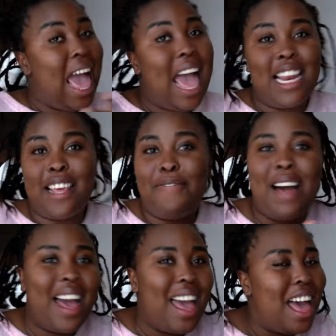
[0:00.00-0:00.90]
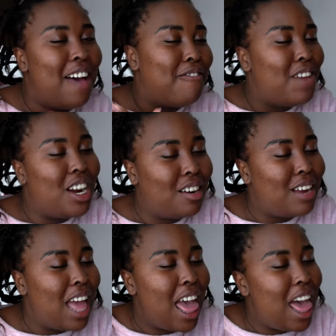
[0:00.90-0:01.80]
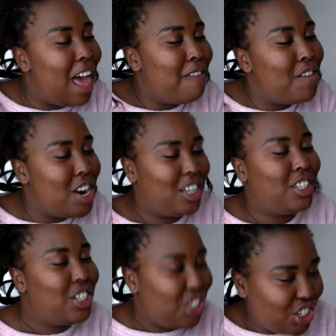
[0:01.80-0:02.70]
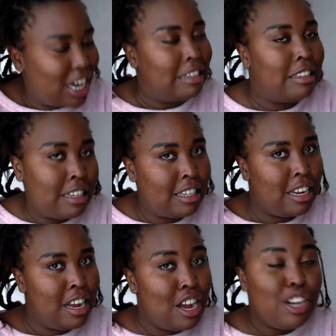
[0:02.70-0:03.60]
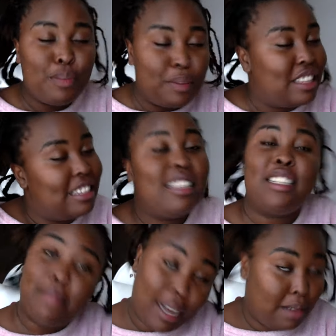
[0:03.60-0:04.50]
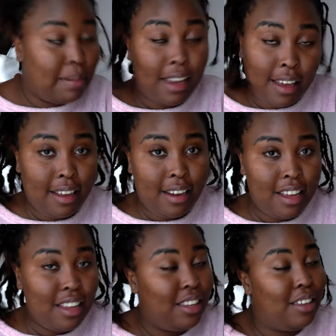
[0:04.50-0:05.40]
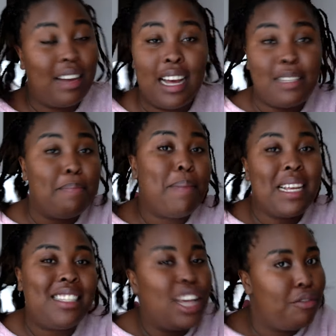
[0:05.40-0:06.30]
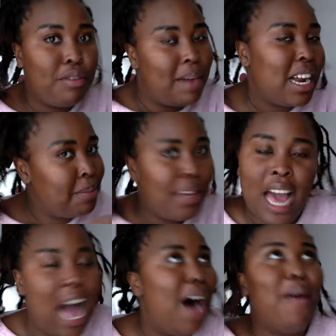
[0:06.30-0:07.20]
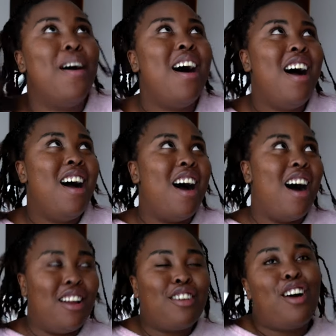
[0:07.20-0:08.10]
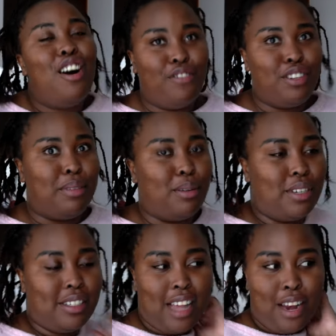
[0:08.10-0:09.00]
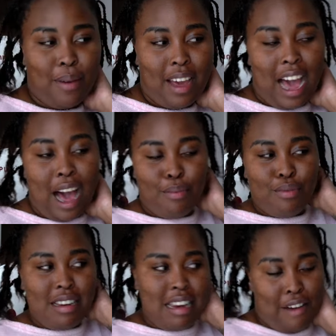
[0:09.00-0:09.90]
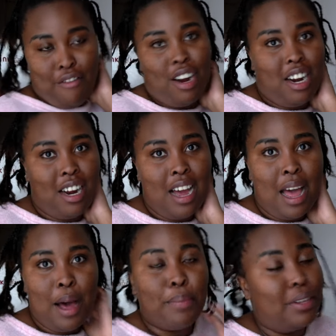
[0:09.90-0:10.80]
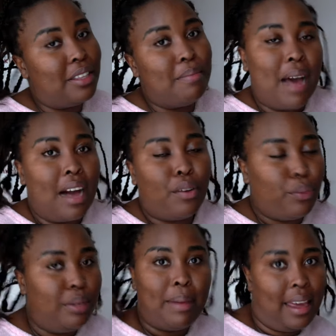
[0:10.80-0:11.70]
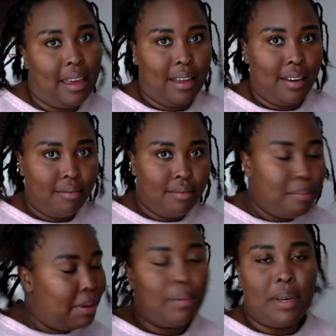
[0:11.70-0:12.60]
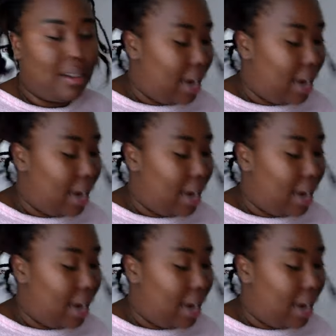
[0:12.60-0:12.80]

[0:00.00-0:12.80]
And if I ever ever suggest to put those things back on my head, you guys better remind me how uncomfortable it was. Anyway, I would never put them back on my head, period.